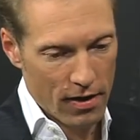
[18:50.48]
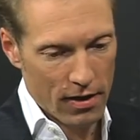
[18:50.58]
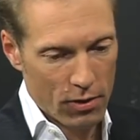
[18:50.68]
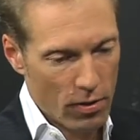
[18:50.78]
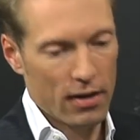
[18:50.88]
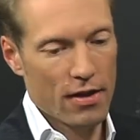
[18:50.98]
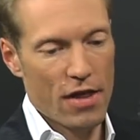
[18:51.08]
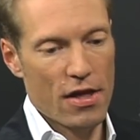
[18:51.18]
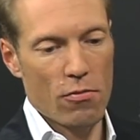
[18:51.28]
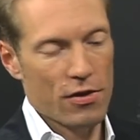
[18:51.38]
very quickly
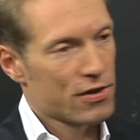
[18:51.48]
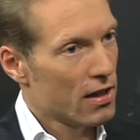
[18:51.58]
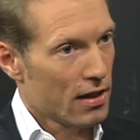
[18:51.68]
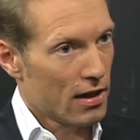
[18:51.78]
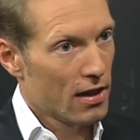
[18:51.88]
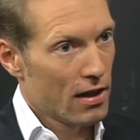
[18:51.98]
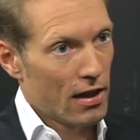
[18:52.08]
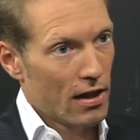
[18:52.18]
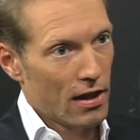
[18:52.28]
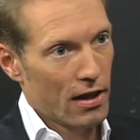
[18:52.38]
that that was silly,
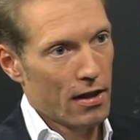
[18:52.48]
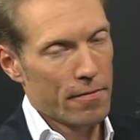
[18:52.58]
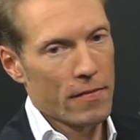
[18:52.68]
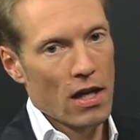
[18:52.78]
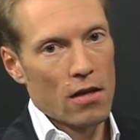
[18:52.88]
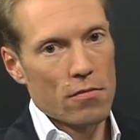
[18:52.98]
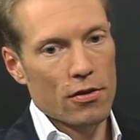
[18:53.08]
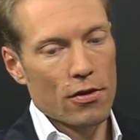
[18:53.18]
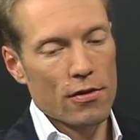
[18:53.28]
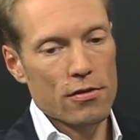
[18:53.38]

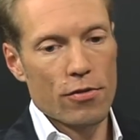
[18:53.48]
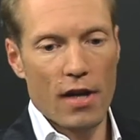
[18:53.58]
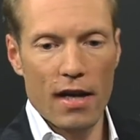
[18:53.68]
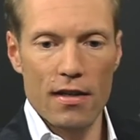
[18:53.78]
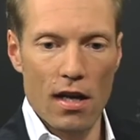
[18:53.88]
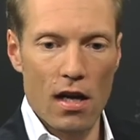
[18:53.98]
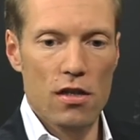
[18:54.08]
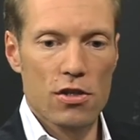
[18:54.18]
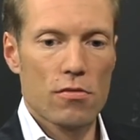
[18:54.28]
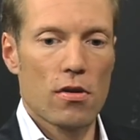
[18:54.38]
because with that
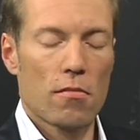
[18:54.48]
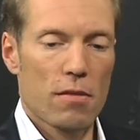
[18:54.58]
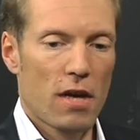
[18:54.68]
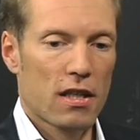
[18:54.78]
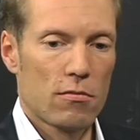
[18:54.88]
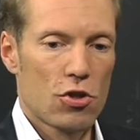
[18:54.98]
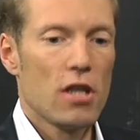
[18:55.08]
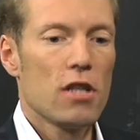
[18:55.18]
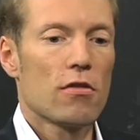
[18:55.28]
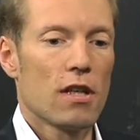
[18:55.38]
large mathematical
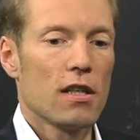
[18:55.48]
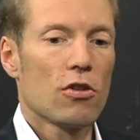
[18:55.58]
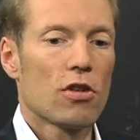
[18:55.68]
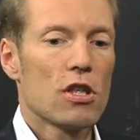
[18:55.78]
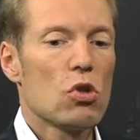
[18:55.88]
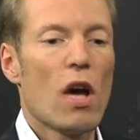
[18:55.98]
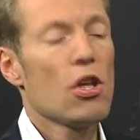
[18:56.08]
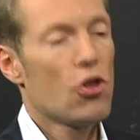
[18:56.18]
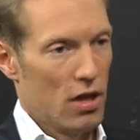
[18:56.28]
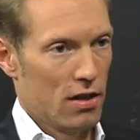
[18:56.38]
machinery you can do
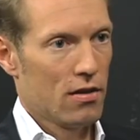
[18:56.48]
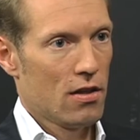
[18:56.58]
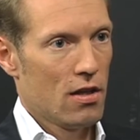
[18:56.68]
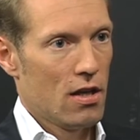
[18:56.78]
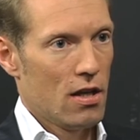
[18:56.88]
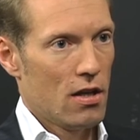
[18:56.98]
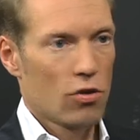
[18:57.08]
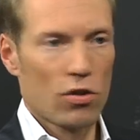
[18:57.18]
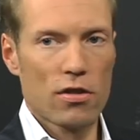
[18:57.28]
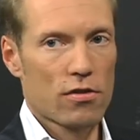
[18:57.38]
anything.
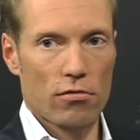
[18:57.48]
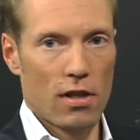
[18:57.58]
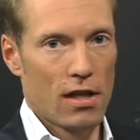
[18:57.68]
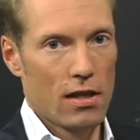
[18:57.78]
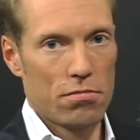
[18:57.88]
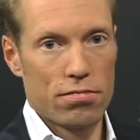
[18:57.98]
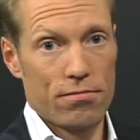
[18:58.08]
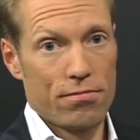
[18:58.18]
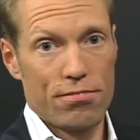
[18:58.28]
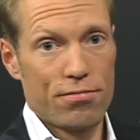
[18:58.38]
You can describe
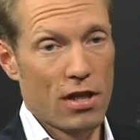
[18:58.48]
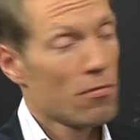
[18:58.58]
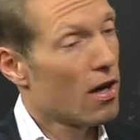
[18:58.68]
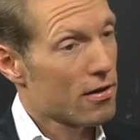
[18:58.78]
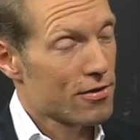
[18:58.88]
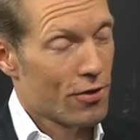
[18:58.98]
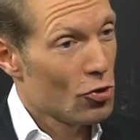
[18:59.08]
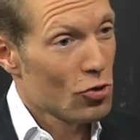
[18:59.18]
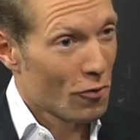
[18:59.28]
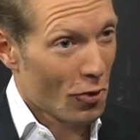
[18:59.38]
pretty much the
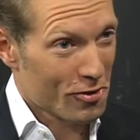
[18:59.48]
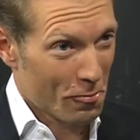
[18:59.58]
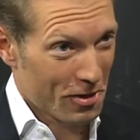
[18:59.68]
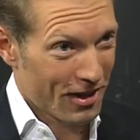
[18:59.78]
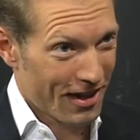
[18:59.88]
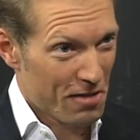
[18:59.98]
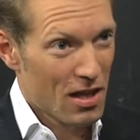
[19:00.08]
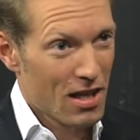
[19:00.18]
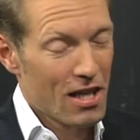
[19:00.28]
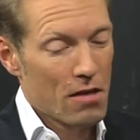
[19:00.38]
universe, I would claim,
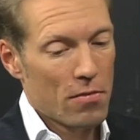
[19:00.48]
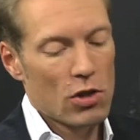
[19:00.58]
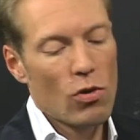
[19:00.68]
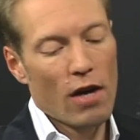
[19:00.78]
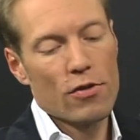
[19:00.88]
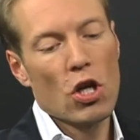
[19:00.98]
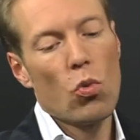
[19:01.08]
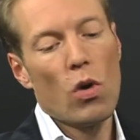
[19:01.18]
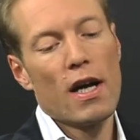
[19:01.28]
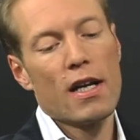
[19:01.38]
but you have
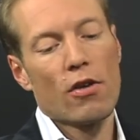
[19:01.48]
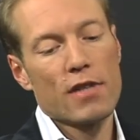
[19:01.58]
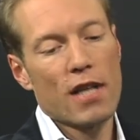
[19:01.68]
no way of